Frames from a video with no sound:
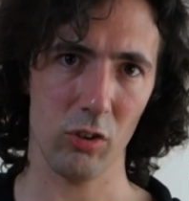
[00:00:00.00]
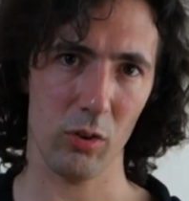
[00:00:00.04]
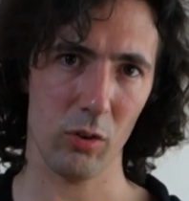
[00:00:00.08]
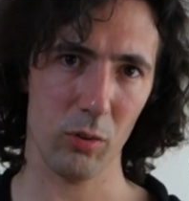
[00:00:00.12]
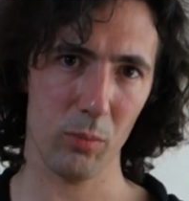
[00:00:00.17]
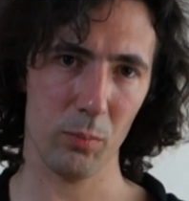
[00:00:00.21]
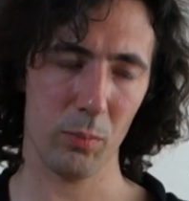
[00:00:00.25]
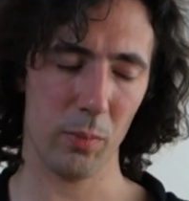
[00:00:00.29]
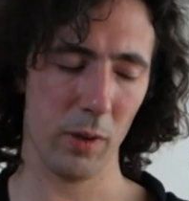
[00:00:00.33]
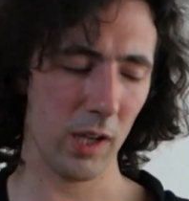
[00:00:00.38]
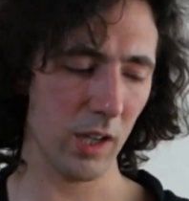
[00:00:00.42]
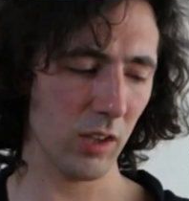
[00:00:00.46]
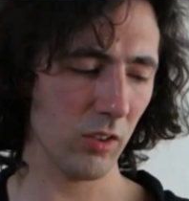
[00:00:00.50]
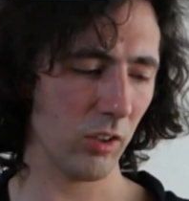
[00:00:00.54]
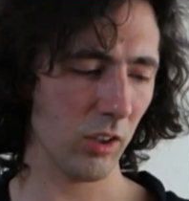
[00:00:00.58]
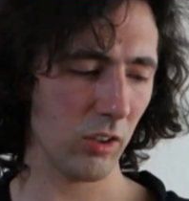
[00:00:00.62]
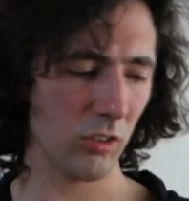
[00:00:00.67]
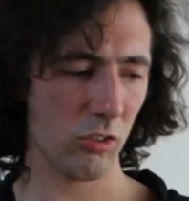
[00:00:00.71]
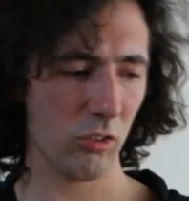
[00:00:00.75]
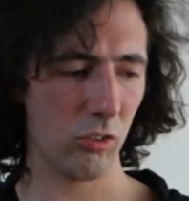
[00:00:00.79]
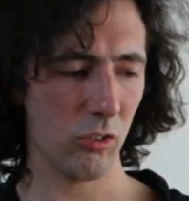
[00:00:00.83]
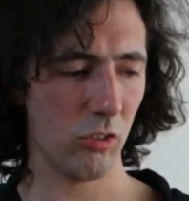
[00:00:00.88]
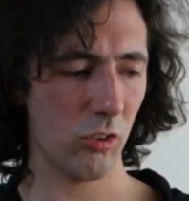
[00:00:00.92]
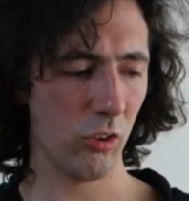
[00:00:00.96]
So pay
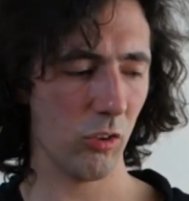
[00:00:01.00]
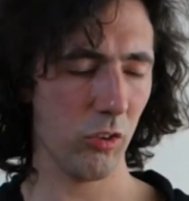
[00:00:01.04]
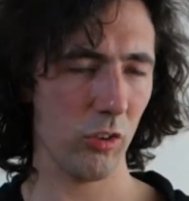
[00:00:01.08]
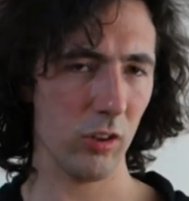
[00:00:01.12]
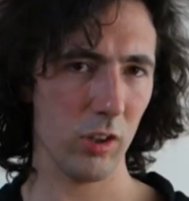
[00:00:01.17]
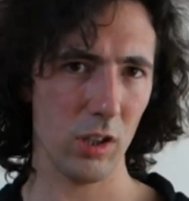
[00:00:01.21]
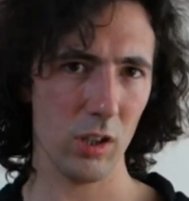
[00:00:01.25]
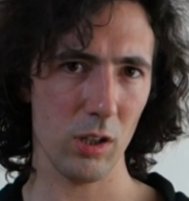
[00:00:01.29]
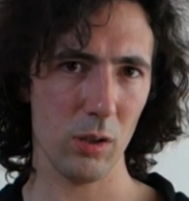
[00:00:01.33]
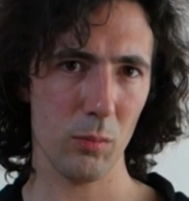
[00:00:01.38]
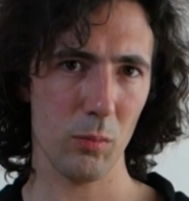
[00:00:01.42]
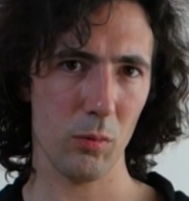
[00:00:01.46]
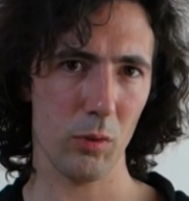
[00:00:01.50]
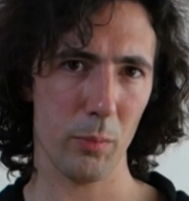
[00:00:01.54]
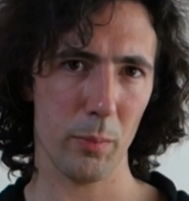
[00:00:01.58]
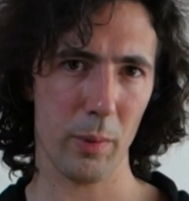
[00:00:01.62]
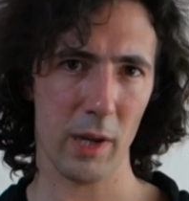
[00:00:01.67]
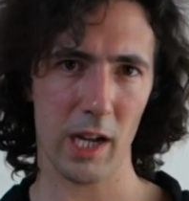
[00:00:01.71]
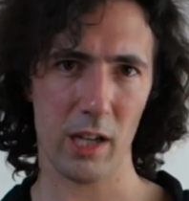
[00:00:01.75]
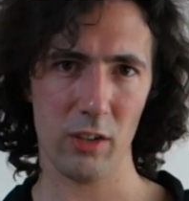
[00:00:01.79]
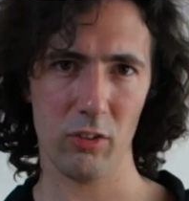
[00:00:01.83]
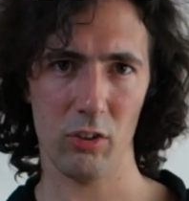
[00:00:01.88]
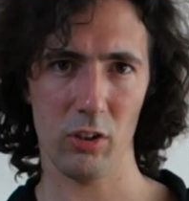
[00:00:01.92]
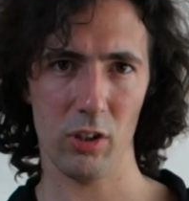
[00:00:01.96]
attention to the
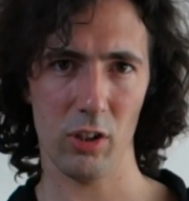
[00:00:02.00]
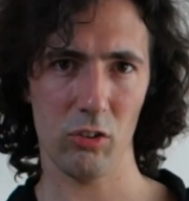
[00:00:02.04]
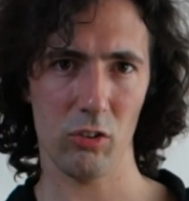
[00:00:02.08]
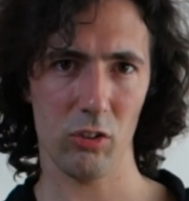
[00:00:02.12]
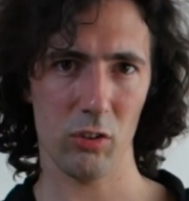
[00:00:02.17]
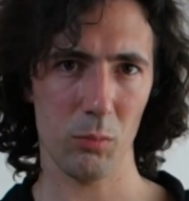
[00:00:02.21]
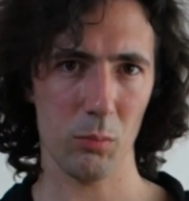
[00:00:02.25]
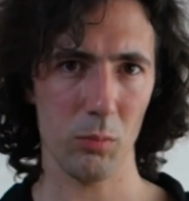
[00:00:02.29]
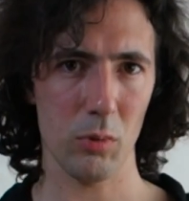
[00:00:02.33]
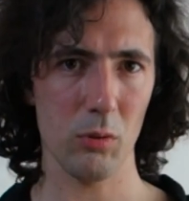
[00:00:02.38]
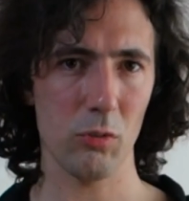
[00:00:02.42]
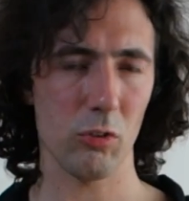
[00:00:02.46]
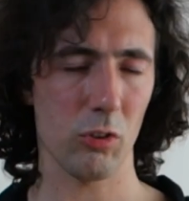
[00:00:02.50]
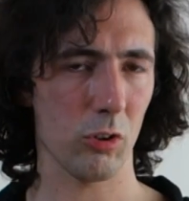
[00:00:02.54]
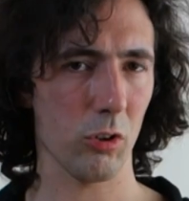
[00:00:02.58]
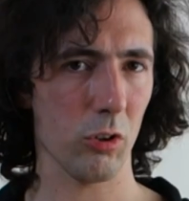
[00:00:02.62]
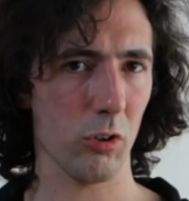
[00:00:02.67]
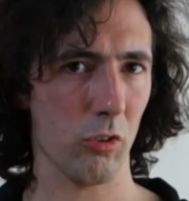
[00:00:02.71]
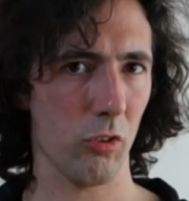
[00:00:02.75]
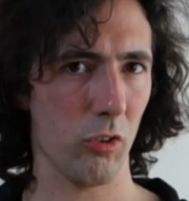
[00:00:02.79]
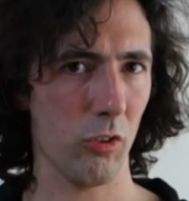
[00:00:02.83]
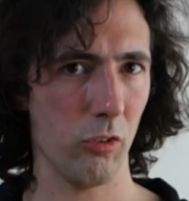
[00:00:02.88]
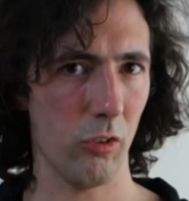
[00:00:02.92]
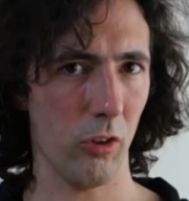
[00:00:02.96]
pattern as it moves
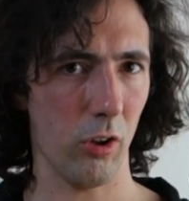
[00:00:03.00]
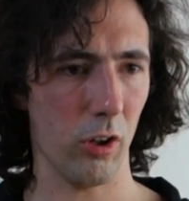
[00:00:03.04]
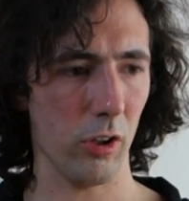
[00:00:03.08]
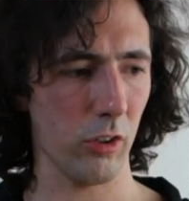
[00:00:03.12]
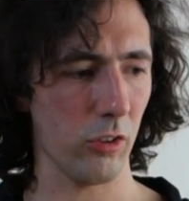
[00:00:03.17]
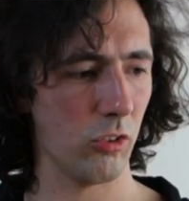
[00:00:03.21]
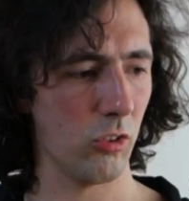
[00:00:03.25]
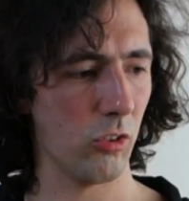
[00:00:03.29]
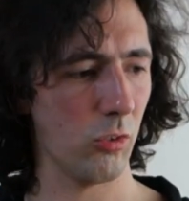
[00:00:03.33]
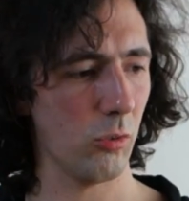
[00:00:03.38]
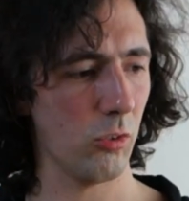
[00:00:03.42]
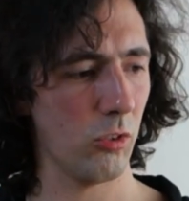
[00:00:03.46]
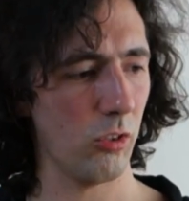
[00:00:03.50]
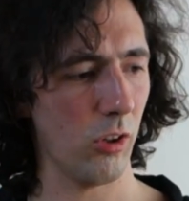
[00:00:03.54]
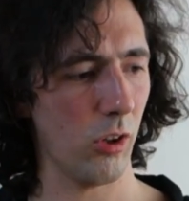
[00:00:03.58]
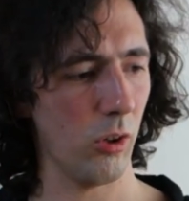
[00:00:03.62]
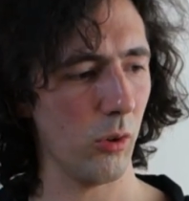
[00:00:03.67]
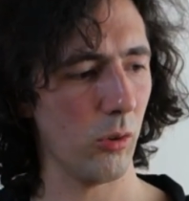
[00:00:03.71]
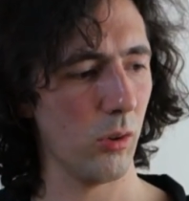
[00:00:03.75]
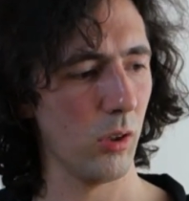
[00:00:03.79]
across the dots. So